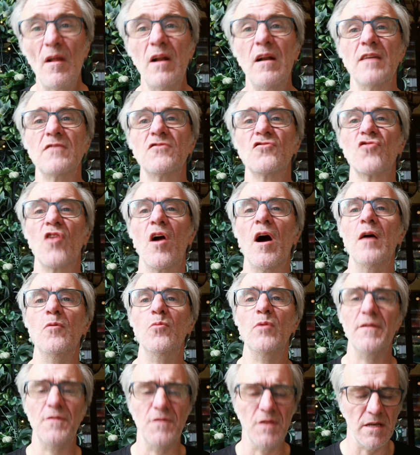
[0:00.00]
Let's try it
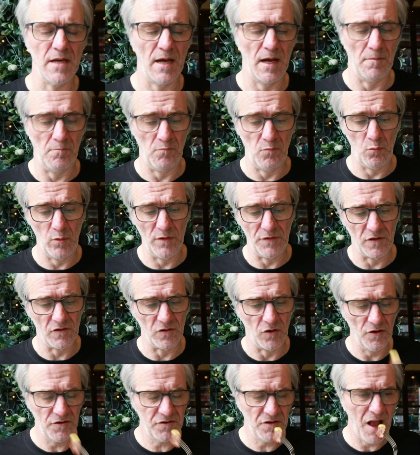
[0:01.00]
with the
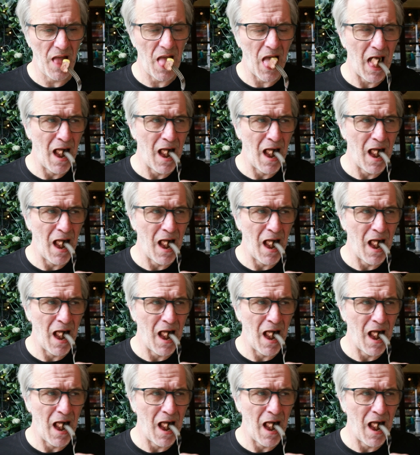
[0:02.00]
sauce.